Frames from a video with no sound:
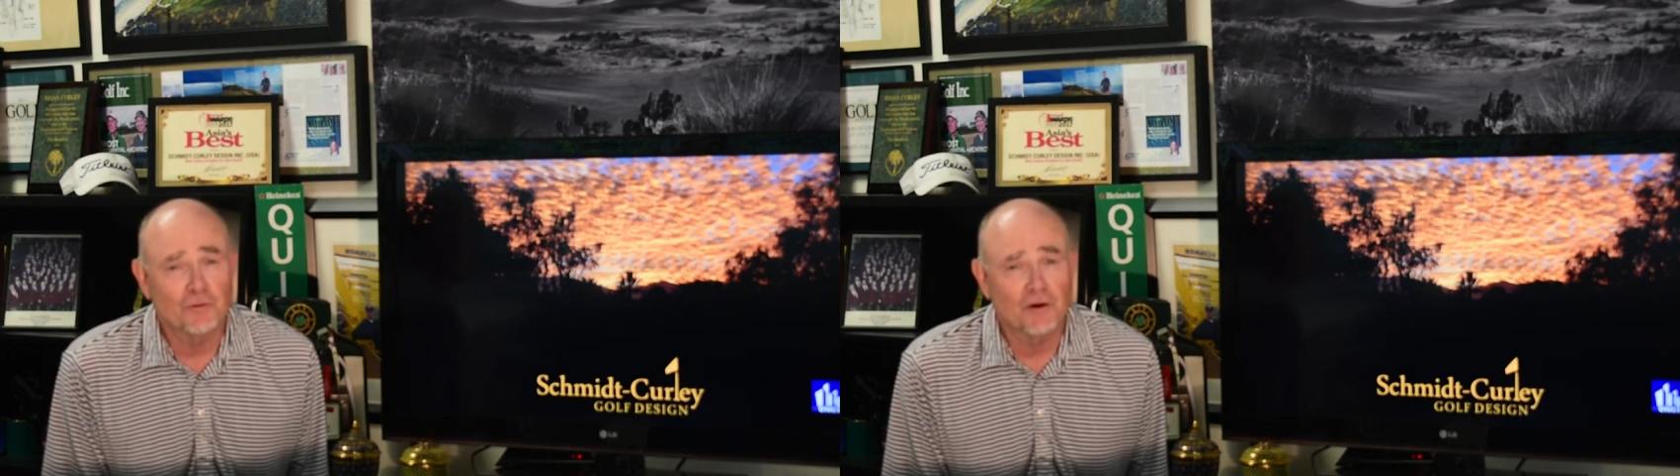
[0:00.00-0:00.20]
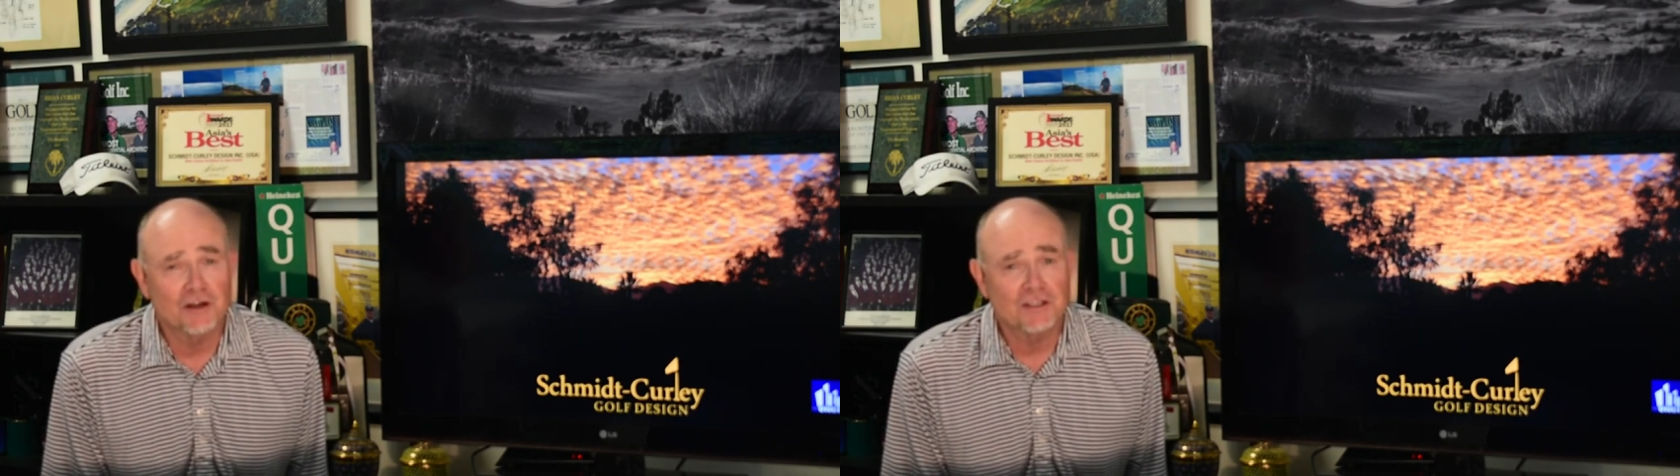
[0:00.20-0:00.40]

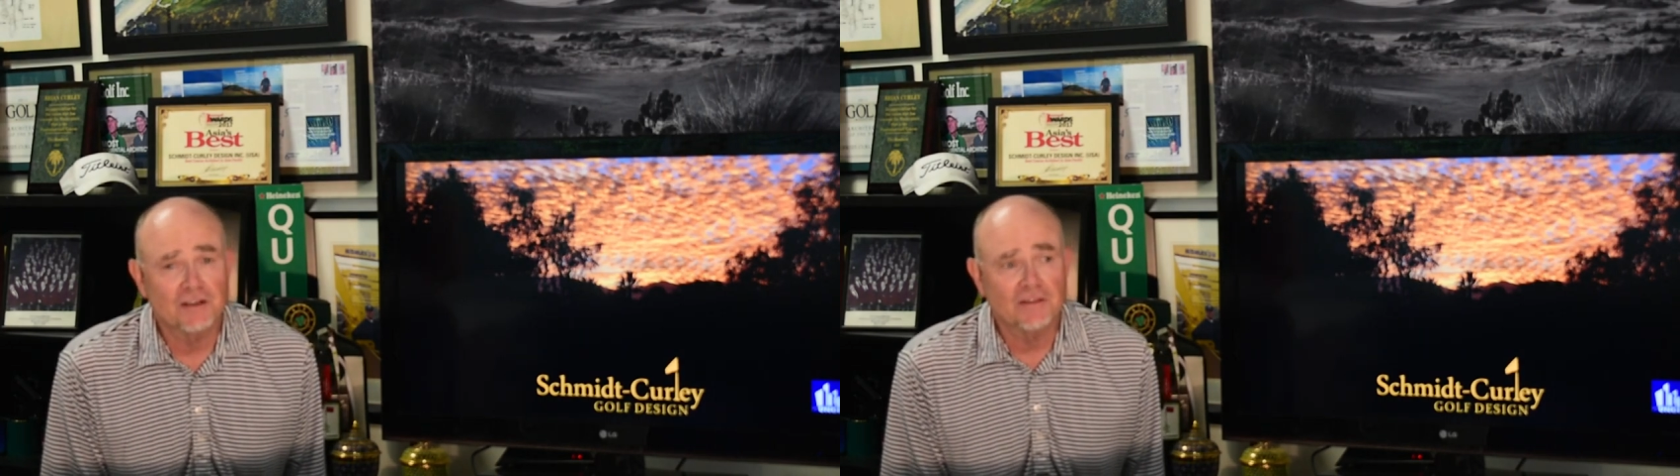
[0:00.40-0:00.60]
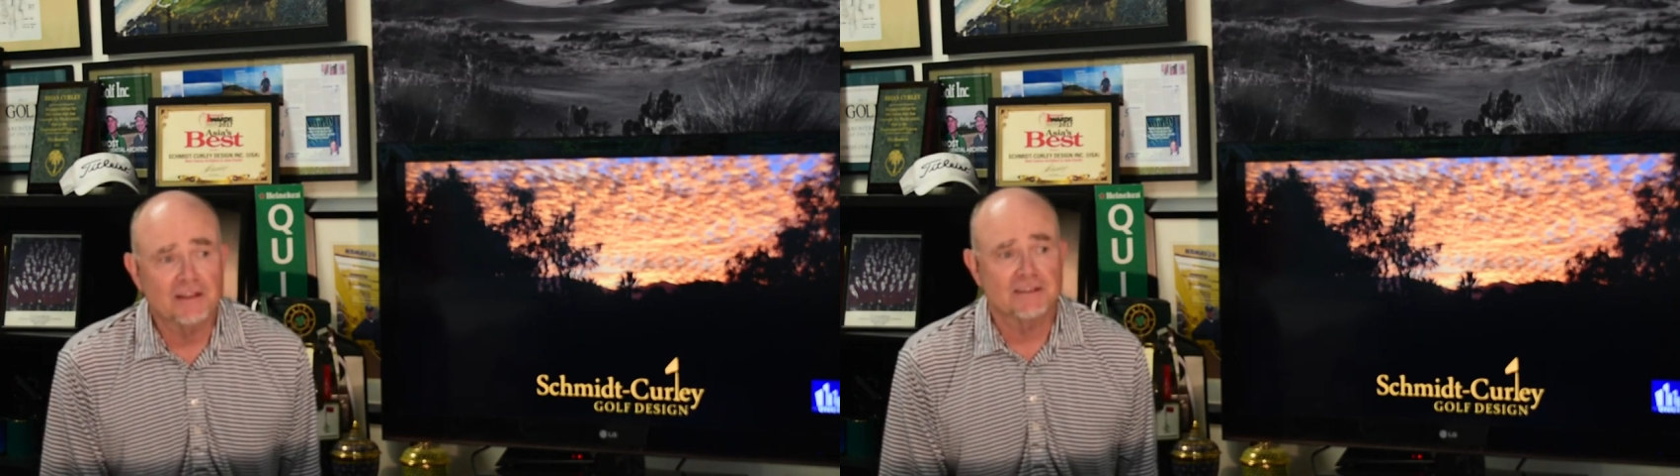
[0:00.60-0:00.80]

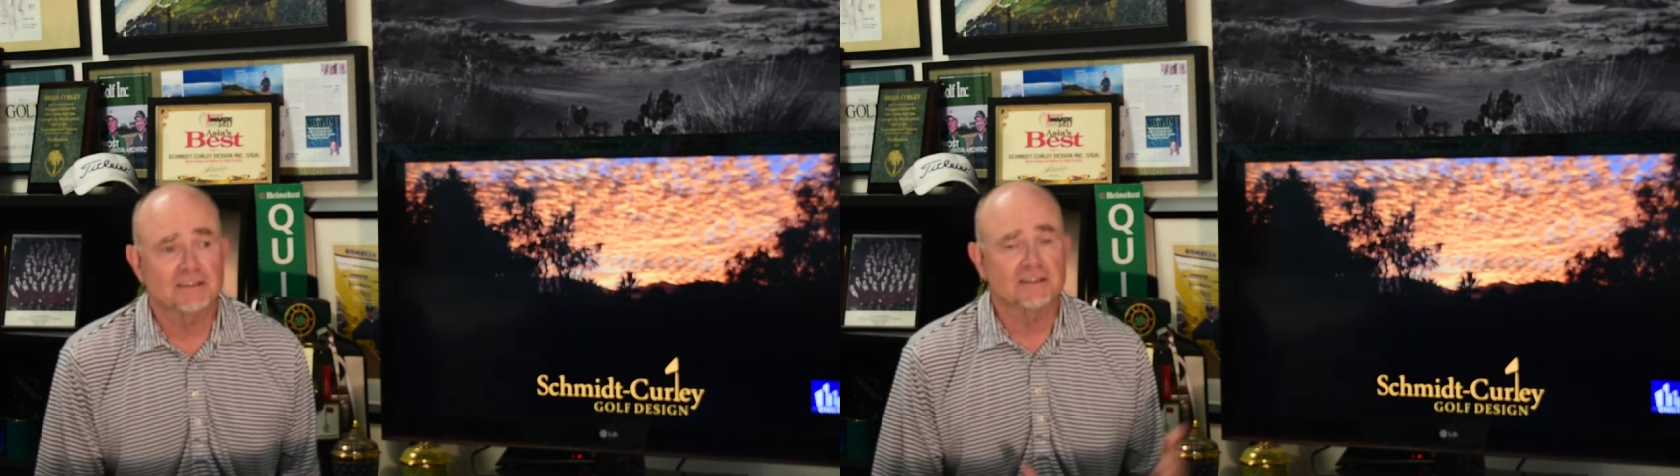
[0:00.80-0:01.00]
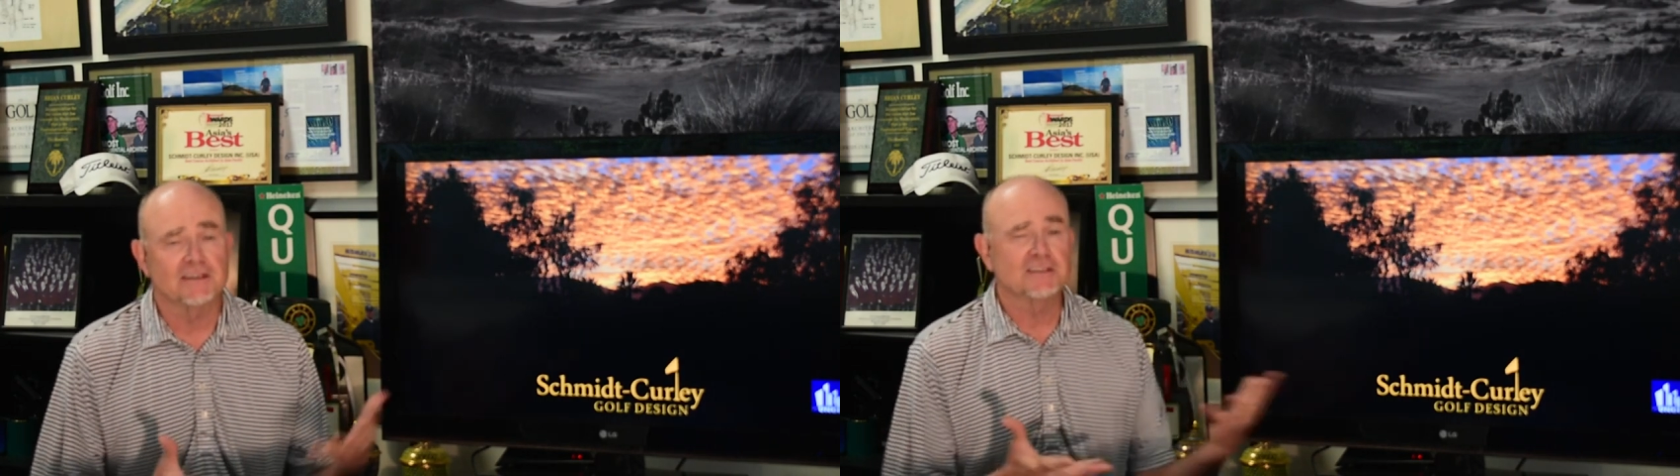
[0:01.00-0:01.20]
project that's
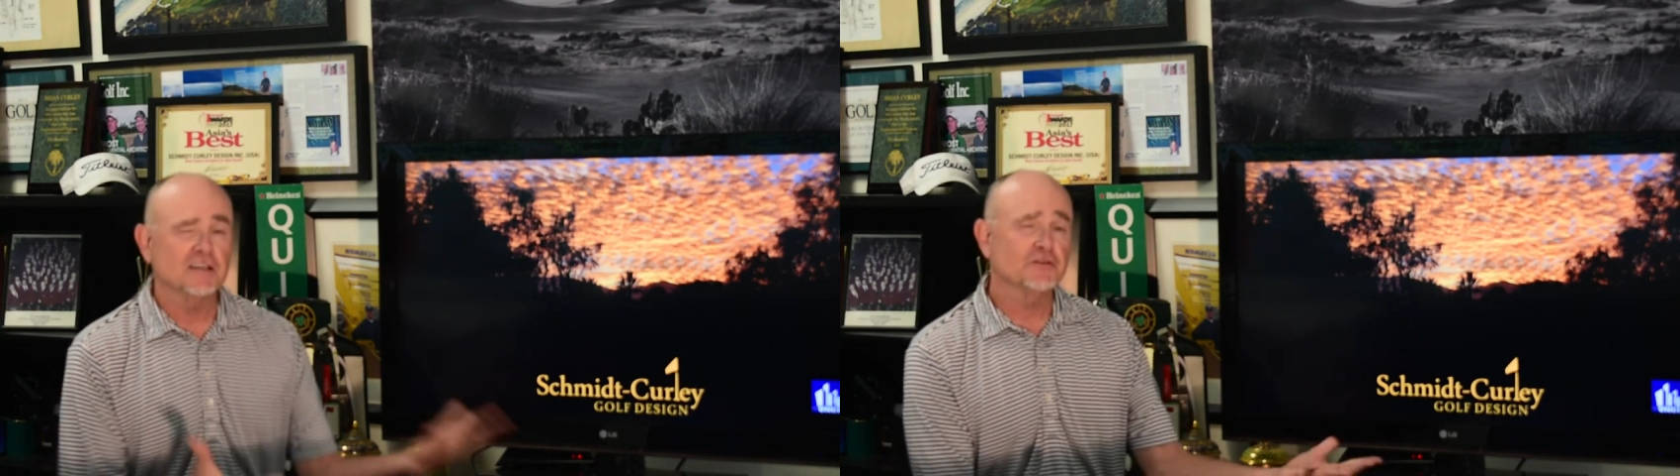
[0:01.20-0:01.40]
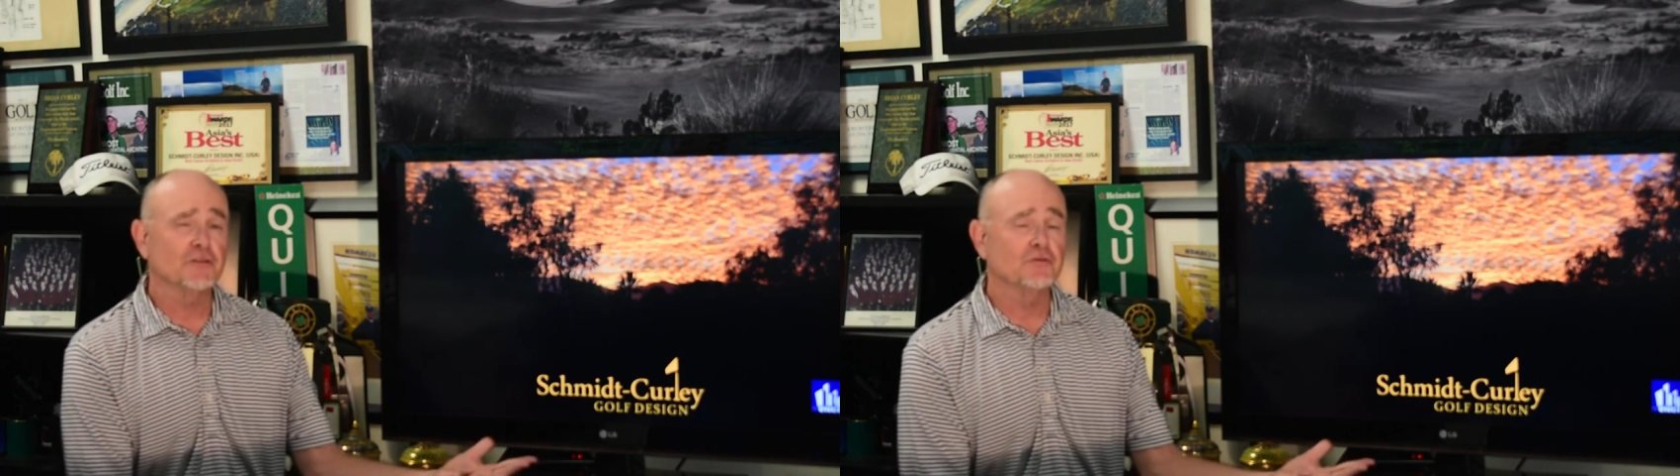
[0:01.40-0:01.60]

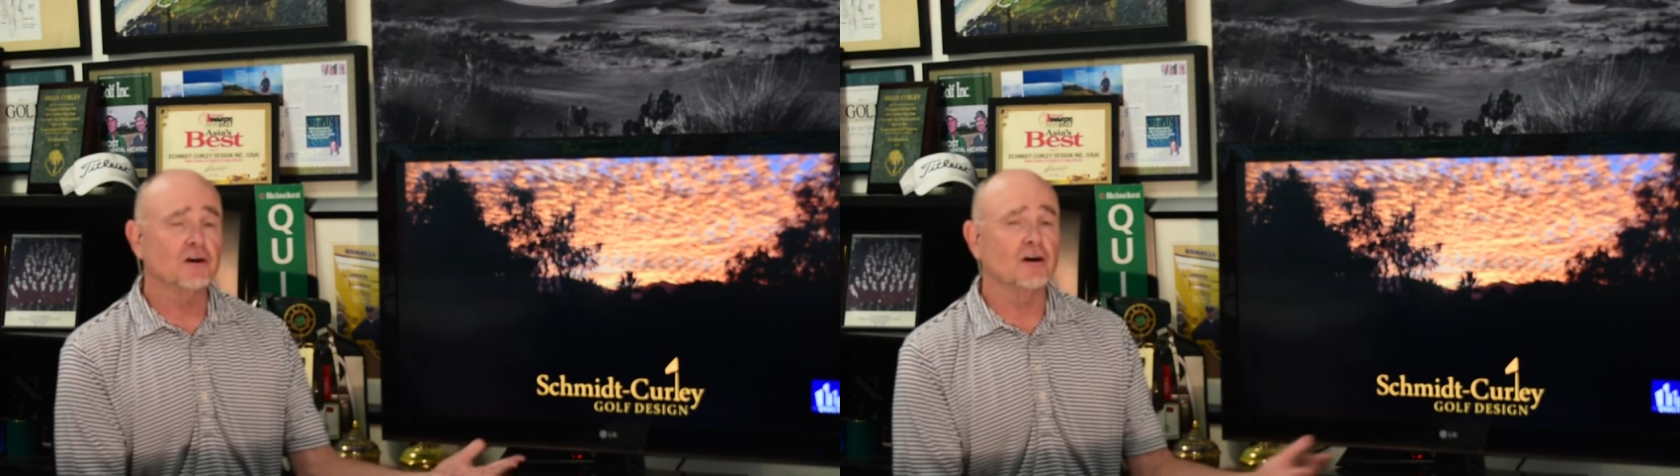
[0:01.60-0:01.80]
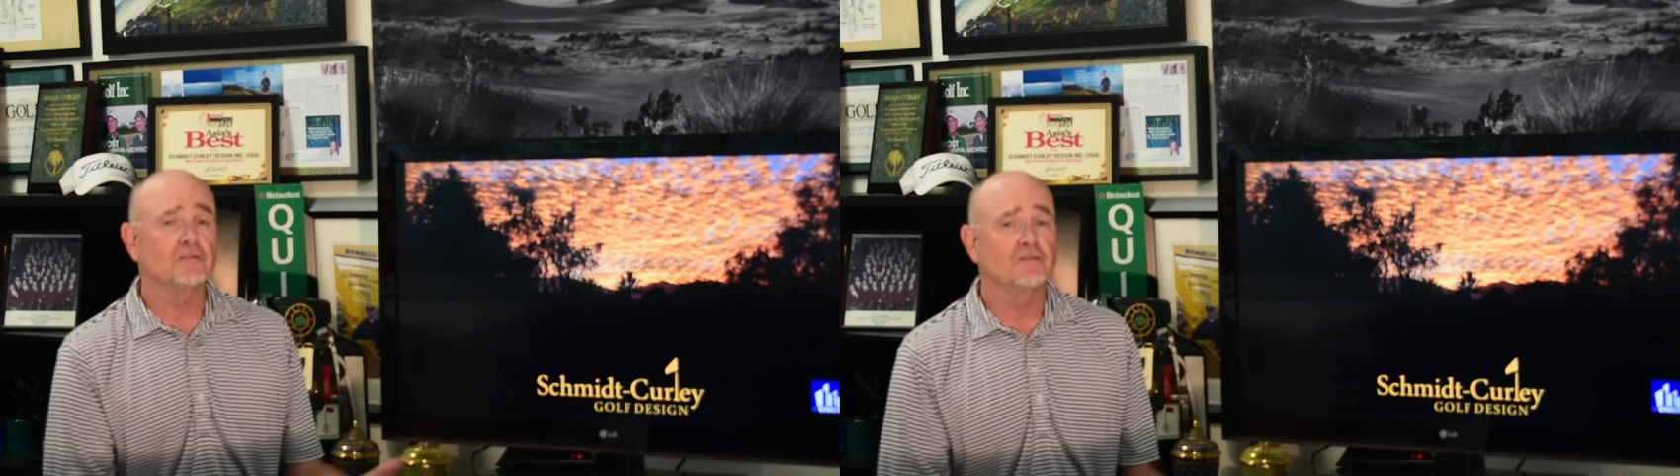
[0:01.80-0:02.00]
successful for
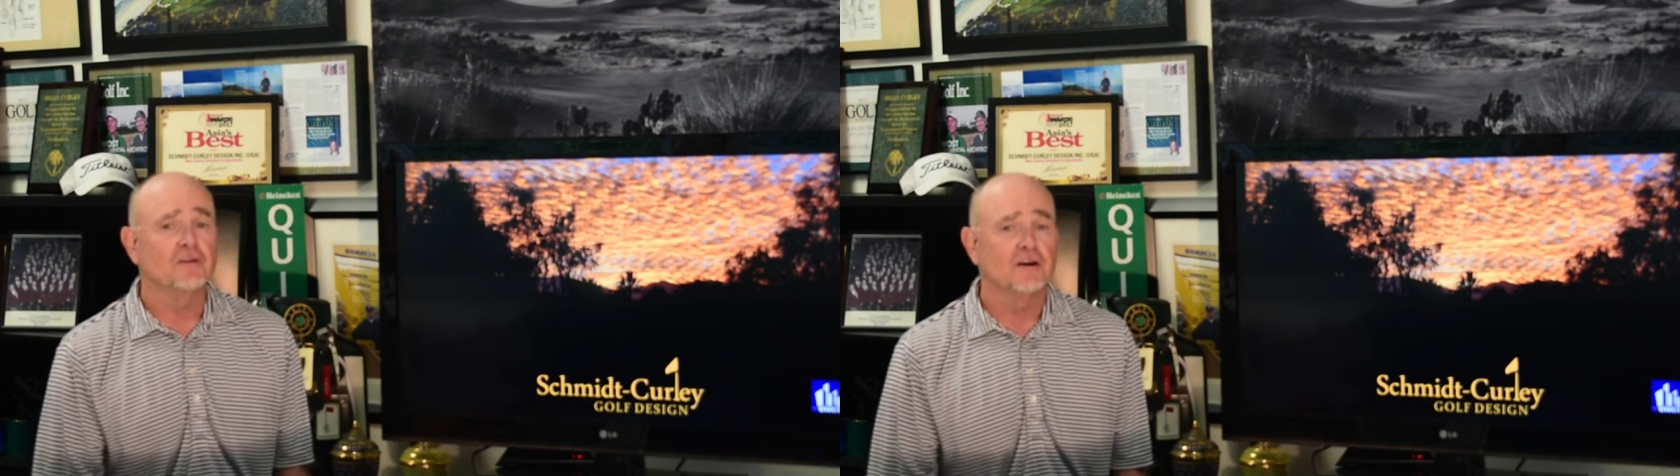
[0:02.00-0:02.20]
golf,